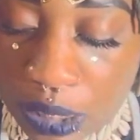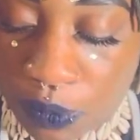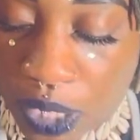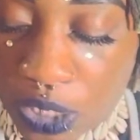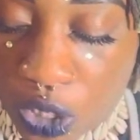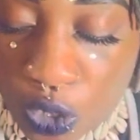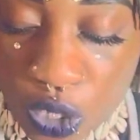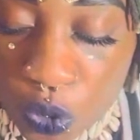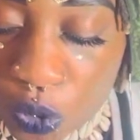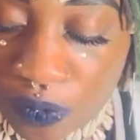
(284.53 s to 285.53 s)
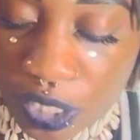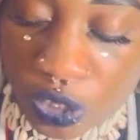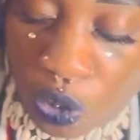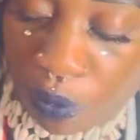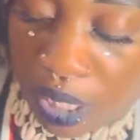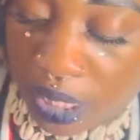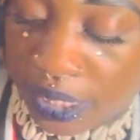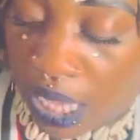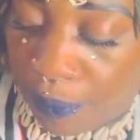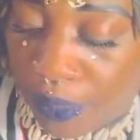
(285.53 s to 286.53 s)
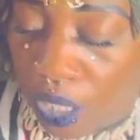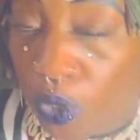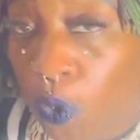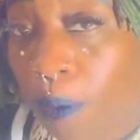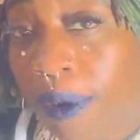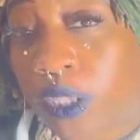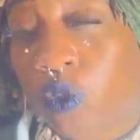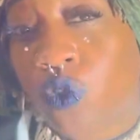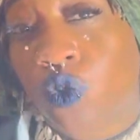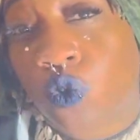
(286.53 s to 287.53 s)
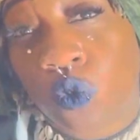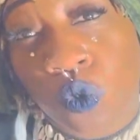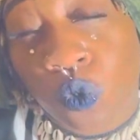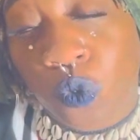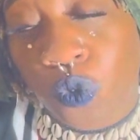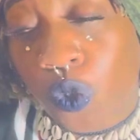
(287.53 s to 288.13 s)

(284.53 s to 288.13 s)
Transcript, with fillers: you guys are learning all there is to know about a topic and going back to school.